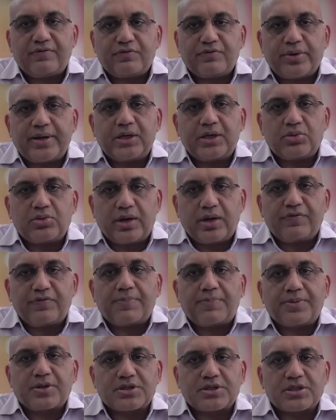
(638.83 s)

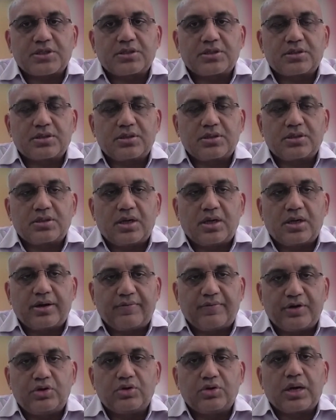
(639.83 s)
20-25%
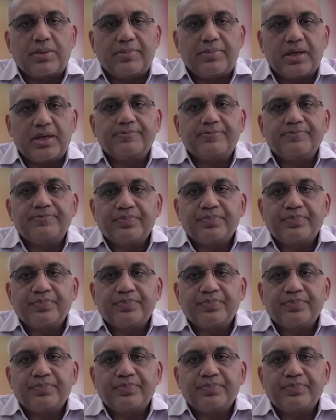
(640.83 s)
revenue coming